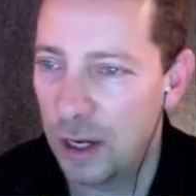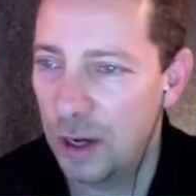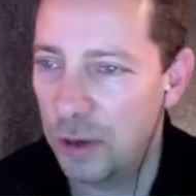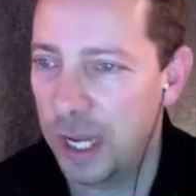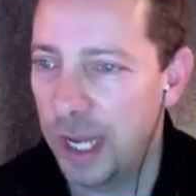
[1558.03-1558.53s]

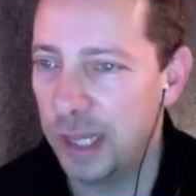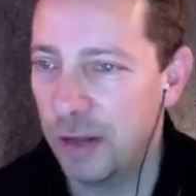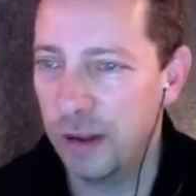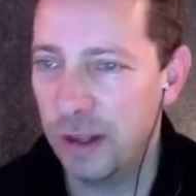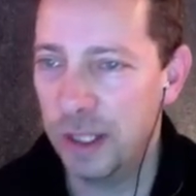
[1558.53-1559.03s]
Okay, I
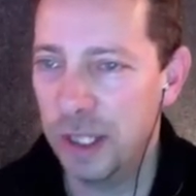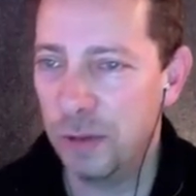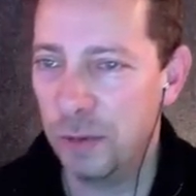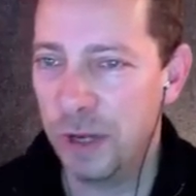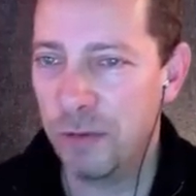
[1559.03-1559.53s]

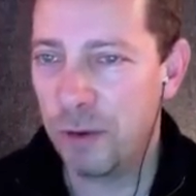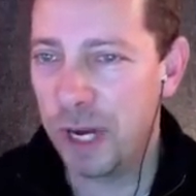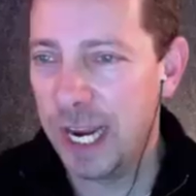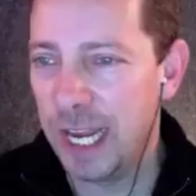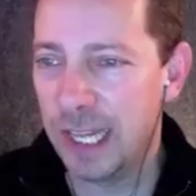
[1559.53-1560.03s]
have
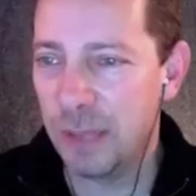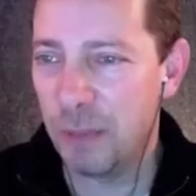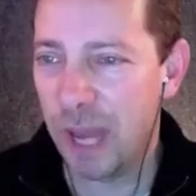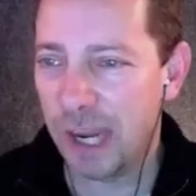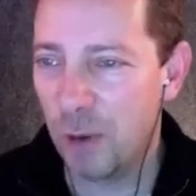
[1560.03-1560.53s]
one hand in the
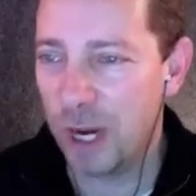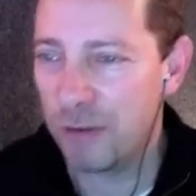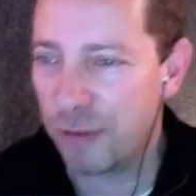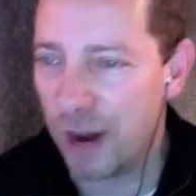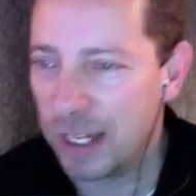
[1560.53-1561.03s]
back and one
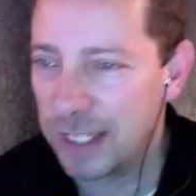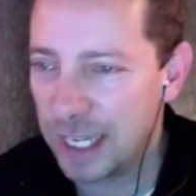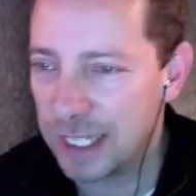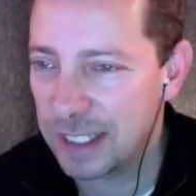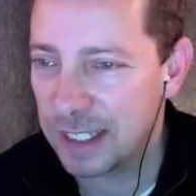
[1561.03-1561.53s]
at front.
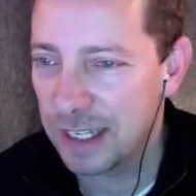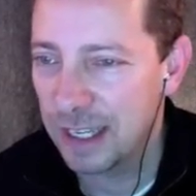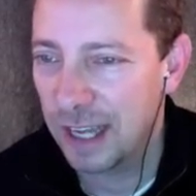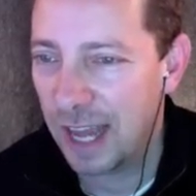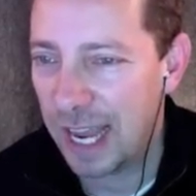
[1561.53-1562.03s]
Yes.
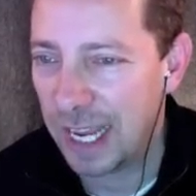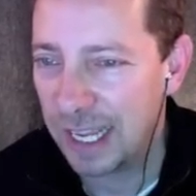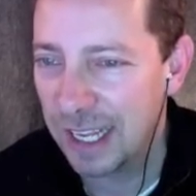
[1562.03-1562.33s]
Hi.